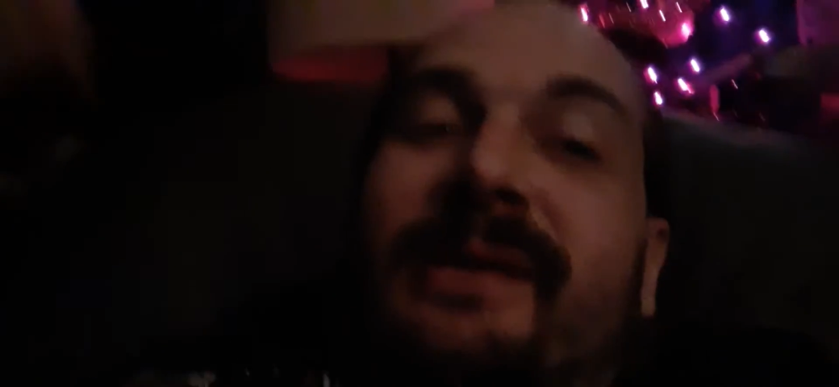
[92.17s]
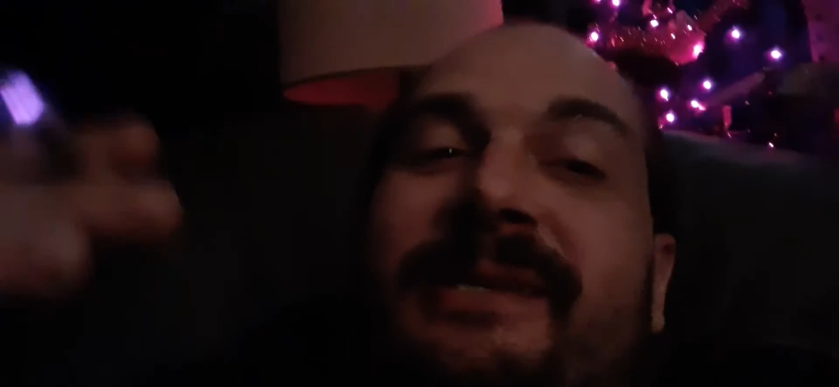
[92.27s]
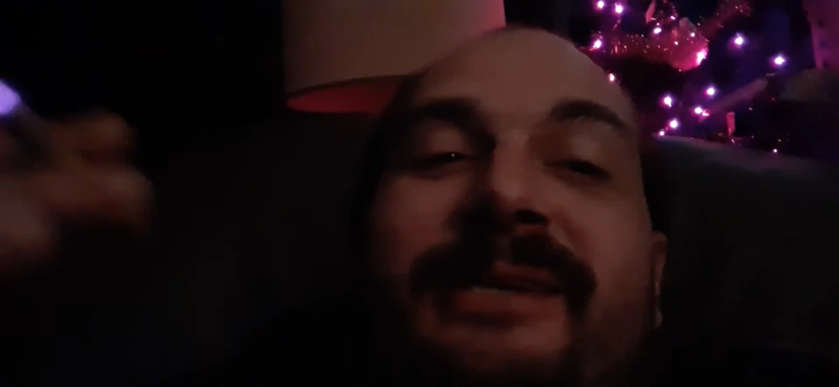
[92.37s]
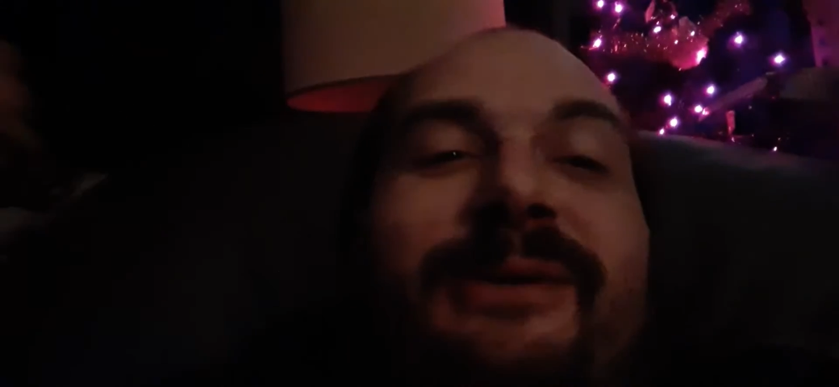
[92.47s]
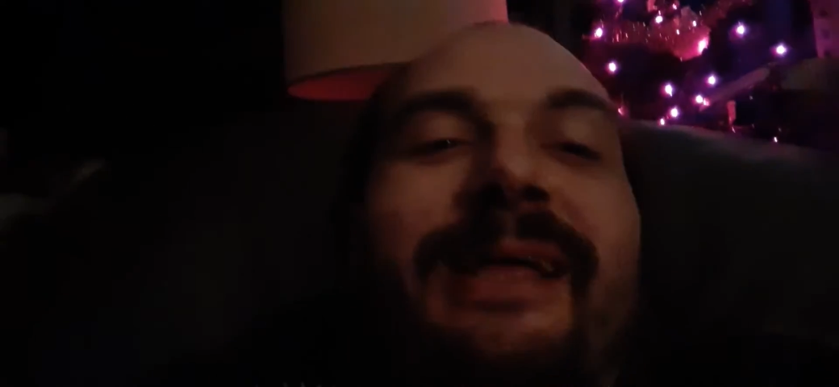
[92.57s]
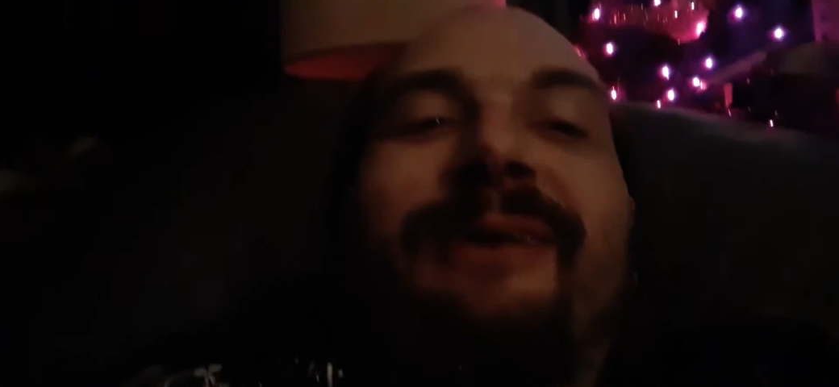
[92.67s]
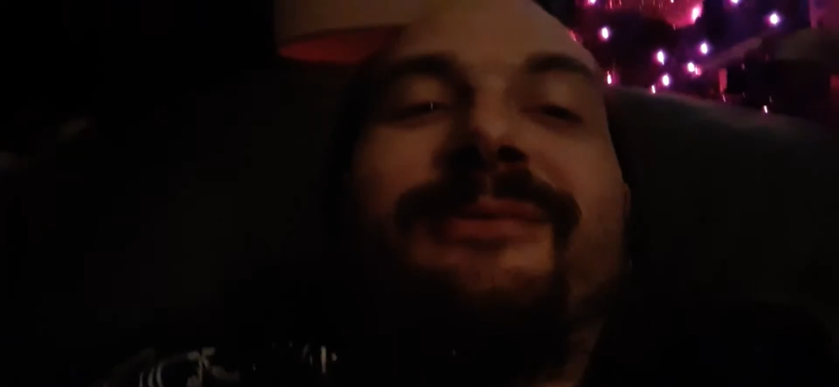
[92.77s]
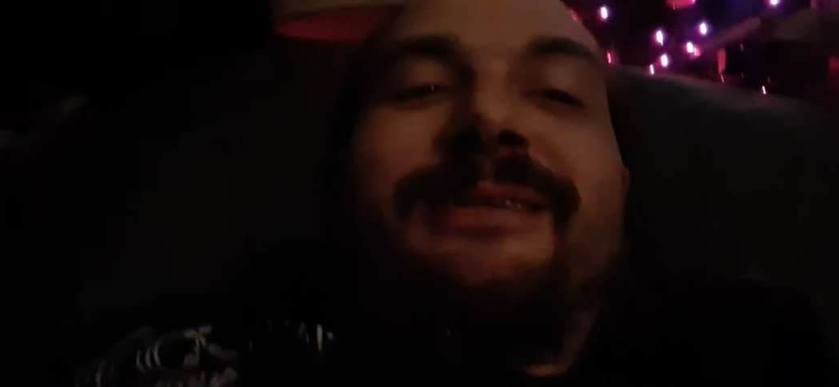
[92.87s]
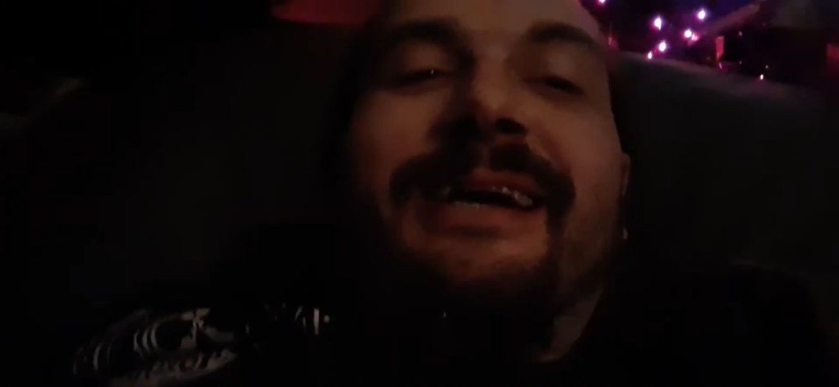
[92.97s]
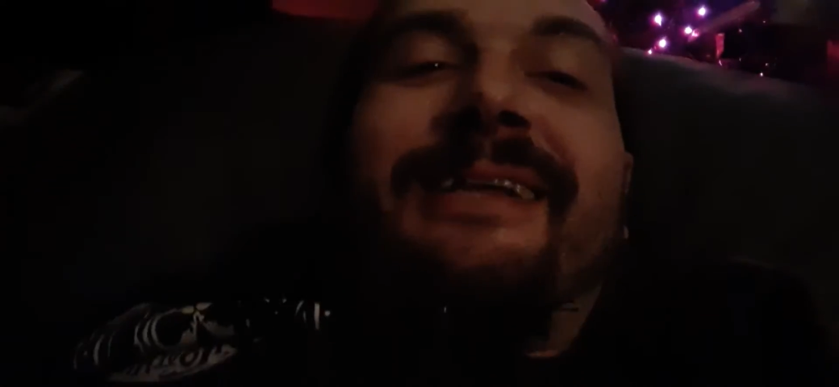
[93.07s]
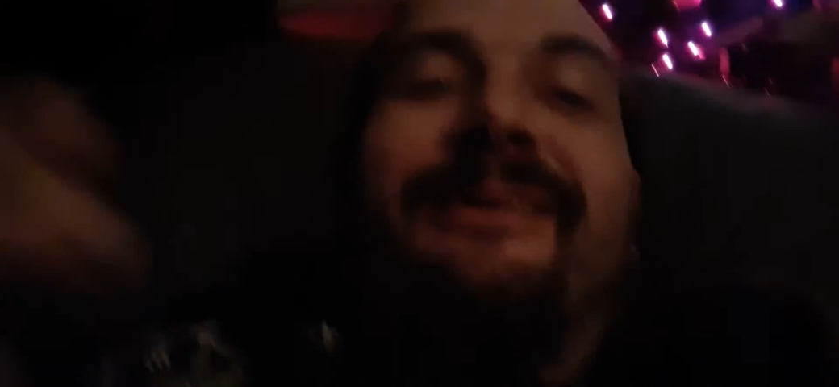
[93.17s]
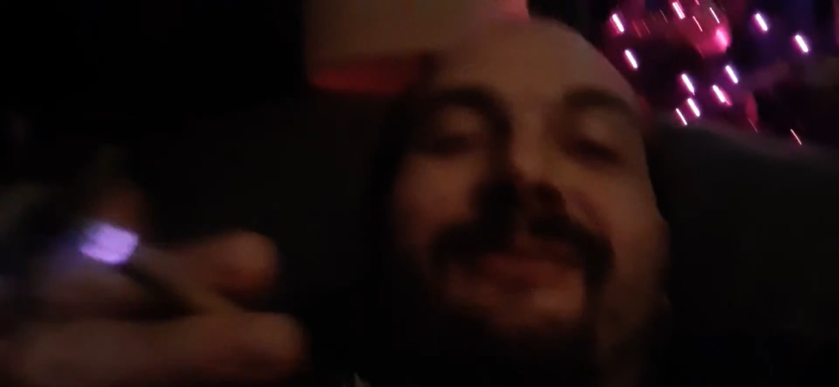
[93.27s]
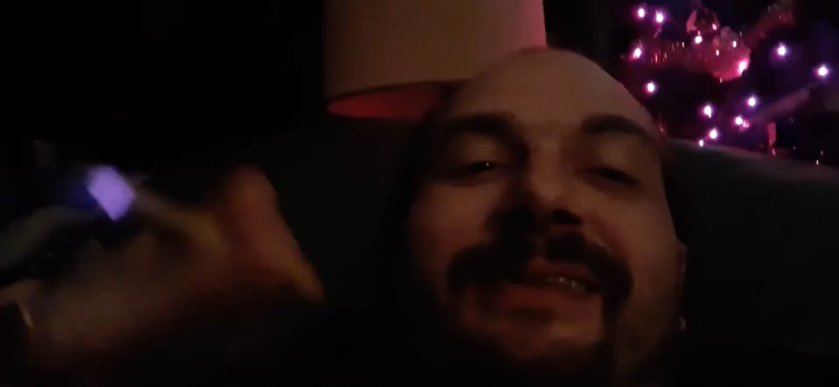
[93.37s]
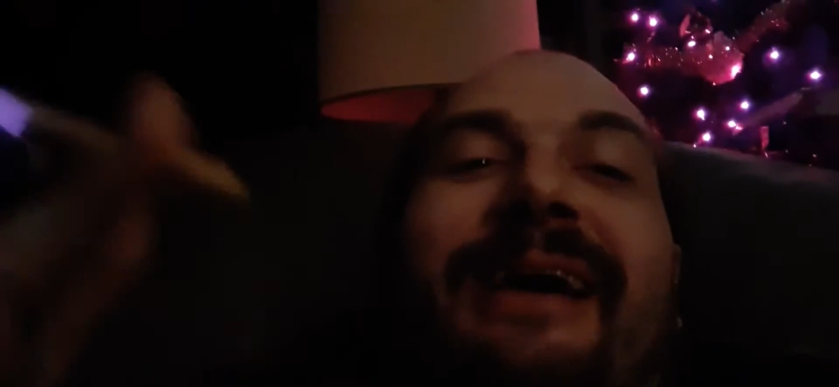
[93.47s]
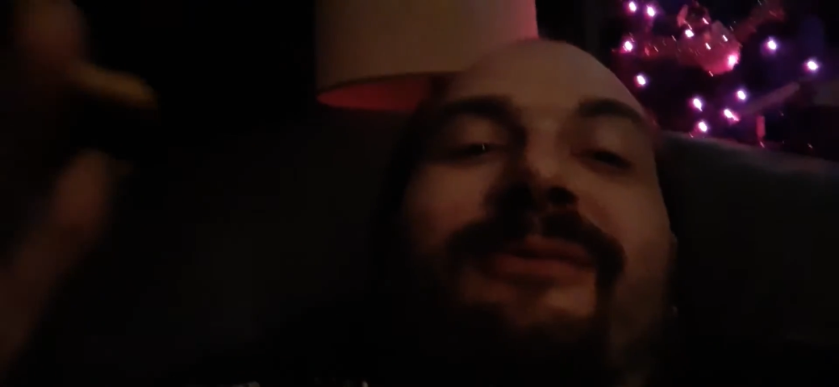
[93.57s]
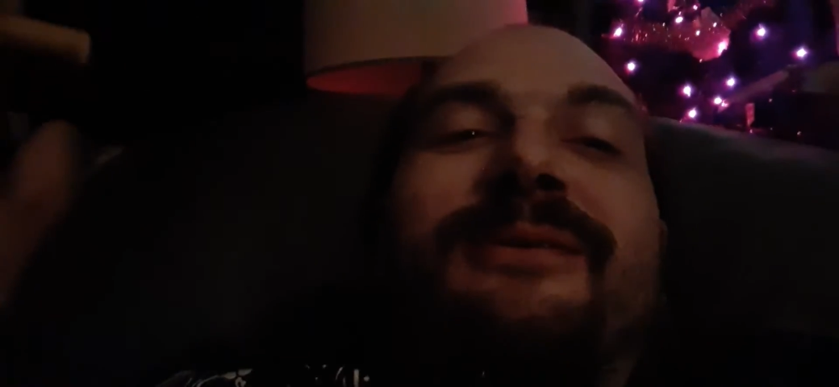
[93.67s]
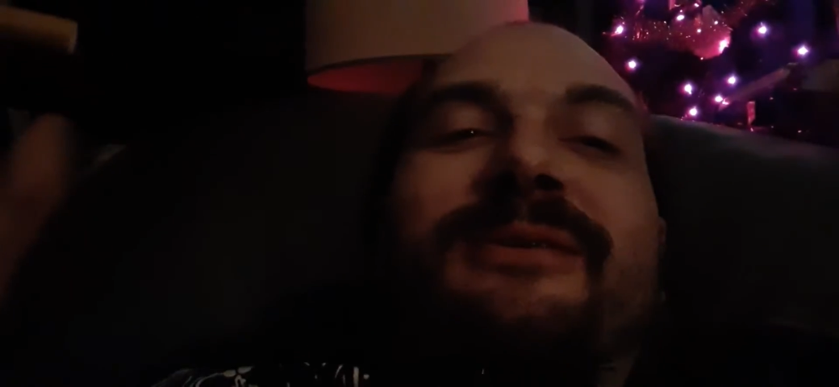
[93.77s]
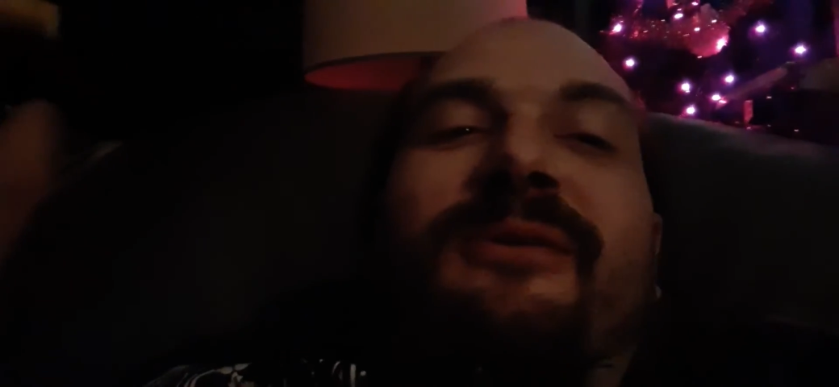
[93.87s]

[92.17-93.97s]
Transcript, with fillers: So that was kind of that was a,